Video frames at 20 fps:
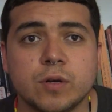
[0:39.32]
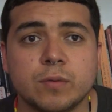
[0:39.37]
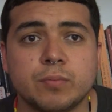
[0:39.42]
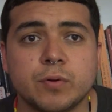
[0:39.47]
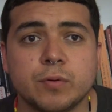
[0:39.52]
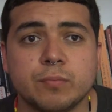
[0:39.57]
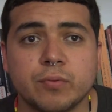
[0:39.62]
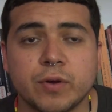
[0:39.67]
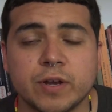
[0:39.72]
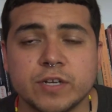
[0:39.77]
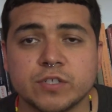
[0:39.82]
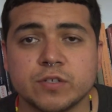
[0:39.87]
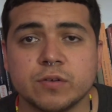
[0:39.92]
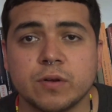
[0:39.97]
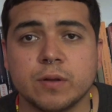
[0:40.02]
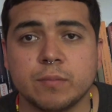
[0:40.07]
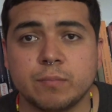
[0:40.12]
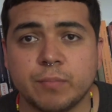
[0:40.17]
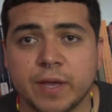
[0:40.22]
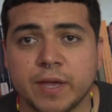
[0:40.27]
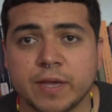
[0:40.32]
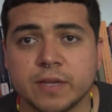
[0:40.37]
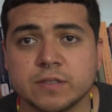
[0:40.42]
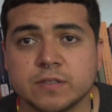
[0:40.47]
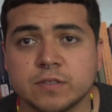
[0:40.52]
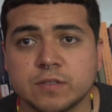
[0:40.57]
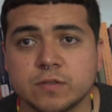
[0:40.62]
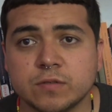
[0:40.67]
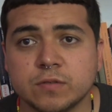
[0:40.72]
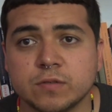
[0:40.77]
uh, put pressure on
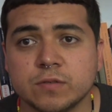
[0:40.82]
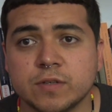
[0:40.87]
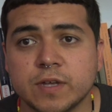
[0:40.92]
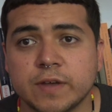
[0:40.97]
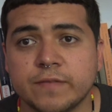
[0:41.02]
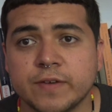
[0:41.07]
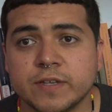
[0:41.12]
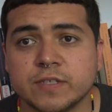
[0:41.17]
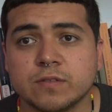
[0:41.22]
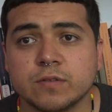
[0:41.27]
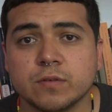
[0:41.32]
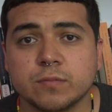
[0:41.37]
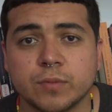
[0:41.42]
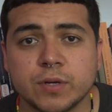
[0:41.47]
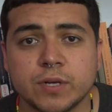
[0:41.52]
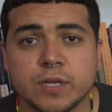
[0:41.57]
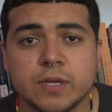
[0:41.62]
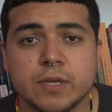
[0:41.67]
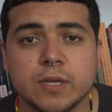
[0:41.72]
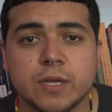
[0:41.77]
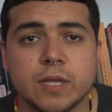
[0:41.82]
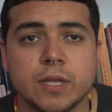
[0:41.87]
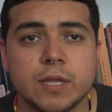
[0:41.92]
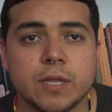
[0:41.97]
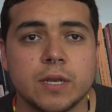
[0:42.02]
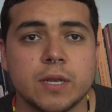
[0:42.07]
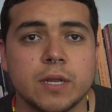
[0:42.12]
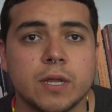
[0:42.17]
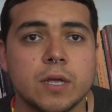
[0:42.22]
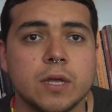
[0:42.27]
banks to divest their money
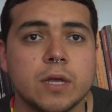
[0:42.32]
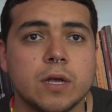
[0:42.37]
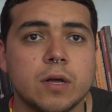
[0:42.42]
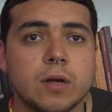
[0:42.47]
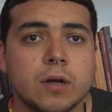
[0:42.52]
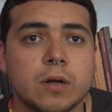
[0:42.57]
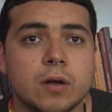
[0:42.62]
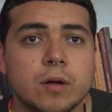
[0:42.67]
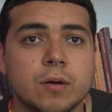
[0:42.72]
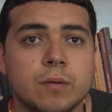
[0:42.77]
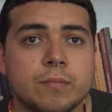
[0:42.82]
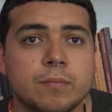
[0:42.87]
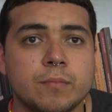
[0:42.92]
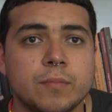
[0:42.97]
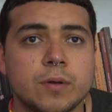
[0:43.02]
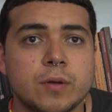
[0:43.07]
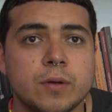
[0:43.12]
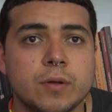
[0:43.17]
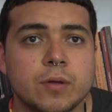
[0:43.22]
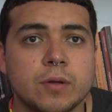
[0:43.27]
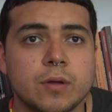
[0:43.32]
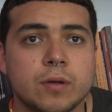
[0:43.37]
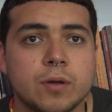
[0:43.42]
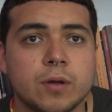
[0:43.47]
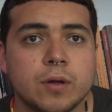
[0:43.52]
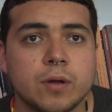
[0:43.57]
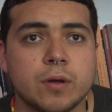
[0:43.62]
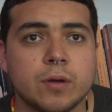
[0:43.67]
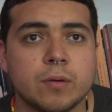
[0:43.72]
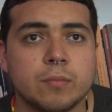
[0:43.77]
in um,
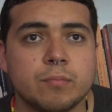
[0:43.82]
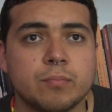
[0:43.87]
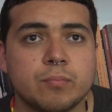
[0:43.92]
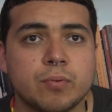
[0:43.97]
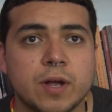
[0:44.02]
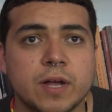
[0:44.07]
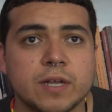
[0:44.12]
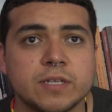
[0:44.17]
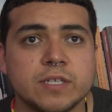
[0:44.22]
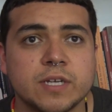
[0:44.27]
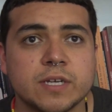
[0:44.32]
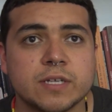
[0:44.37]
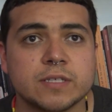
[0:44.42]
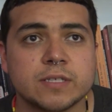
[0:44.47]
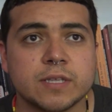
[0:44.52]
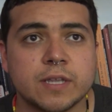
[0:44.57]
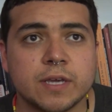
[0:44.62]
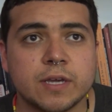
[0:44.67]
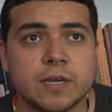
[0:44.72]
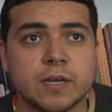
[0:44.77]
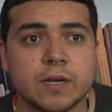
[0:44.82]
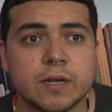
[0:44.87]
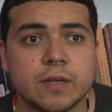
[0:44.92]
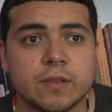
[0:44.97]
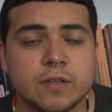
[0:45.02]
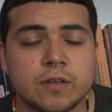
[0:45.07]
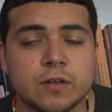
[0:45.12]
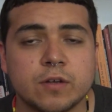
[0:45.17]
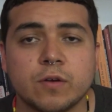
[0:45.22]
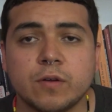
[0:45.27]
um, projects like uh,
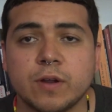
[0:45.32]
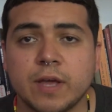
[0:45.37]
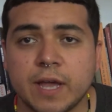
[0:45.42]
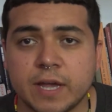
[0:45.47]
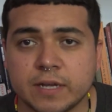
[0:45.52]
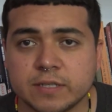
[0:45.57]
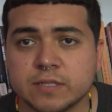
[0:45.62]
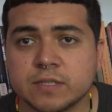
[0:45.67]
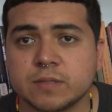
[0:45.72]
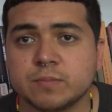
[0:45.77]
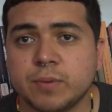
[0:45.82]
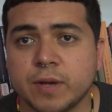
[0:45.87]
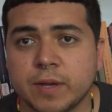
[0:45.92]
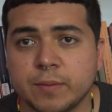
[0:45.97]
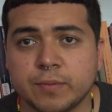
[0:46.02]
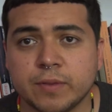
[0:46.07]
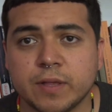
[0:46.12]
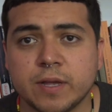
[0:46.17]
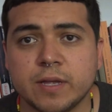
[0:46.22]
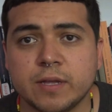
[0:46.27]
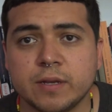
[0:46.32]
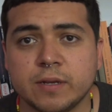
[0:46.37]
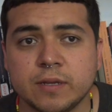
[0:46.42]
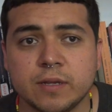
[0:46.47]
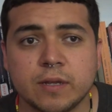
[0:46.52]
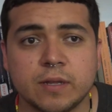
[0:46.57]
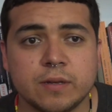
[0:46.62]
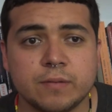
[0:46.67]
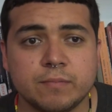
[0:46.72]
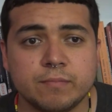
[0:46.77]
the Dakota Access Pipeline,
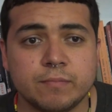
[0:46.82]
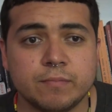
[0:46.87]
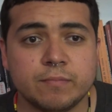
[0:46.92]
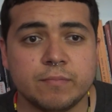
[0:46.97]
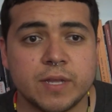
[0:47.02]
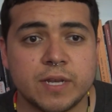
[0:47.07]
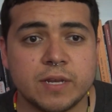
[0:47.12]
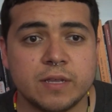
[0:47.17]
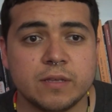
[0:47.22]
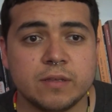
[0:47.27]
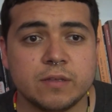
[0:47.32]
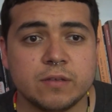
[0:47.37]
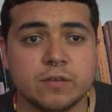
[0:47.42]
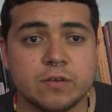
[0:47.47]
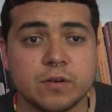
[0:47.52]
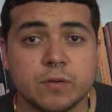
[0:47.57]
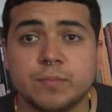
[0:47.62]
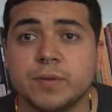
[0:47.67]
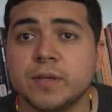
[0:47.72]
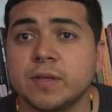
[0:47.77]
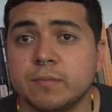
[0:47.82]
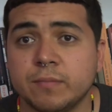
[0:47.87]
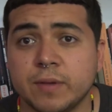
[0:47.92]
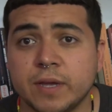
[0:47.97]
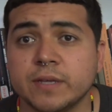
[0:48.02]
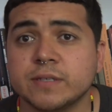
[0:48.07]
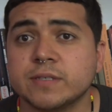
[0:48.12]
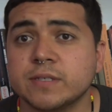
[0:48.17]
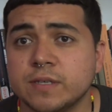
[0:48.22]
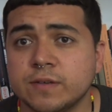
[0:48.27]
and many European
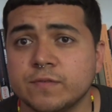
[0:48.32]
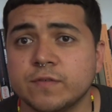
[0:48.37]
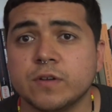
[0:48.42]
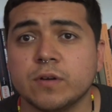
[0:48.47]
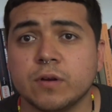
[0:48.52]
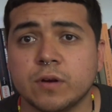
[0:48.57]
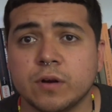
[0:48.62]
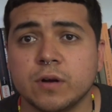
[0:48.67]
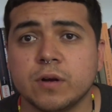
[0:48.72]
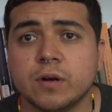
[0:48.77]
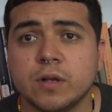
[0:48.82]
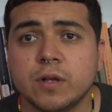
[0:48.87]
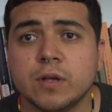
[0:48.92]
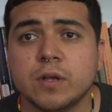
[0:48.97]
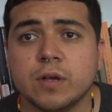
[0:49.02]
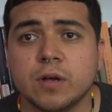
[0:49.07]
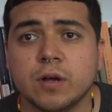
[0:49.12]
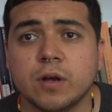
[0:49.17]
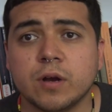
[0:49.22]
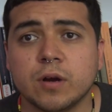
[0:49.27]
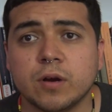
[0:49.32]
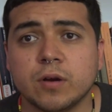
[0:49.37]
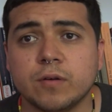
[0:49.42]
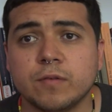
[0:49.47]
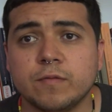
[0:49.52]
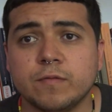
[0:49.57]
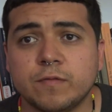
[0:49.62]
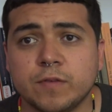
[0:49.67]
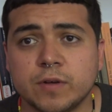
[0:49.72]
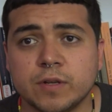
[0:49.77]
banks even are
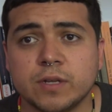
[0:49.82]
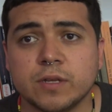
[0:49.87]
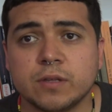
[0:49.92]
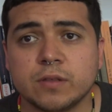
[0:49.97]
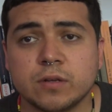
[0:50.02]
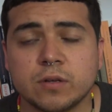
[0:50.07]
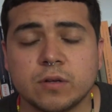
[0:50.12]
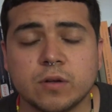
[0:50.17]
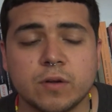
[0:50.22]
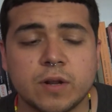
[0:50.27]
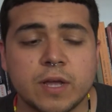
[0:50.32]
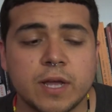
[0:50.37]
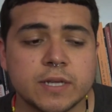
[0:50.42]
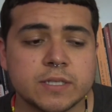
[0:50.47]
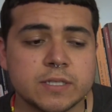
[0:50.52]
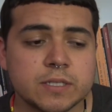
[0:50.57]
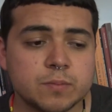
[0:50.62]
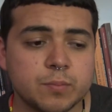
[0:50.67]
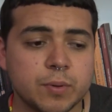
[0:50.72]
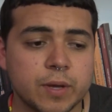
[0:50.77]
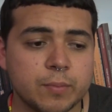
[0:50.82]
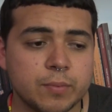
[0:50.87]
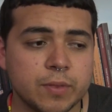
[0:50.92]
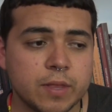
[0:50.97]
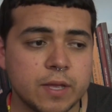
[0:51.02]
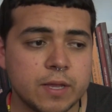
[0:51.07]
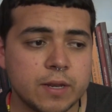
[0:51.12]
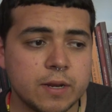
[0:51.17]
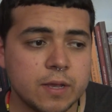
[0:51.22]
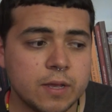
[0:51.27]
are funding the Dakota Access
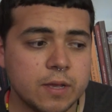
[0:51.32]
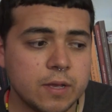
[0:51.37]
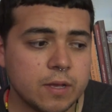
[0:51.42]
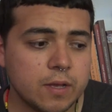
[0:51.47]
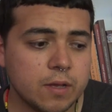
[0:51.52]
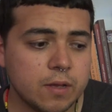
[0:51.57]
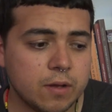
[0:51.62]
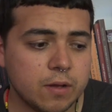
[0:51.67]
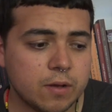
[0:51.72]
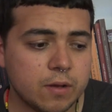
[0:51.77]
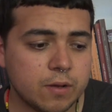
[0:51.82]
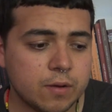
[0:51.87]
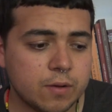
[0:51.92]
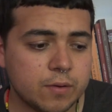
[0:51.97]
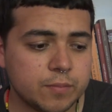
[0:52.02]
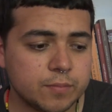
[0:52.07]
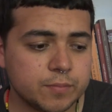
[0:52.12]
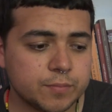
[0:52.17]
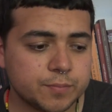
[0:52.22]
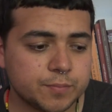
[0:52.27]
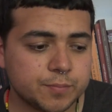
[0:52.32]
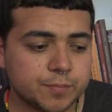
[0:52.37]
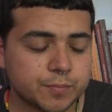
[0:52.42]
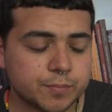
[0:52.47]
Pipeline. Um,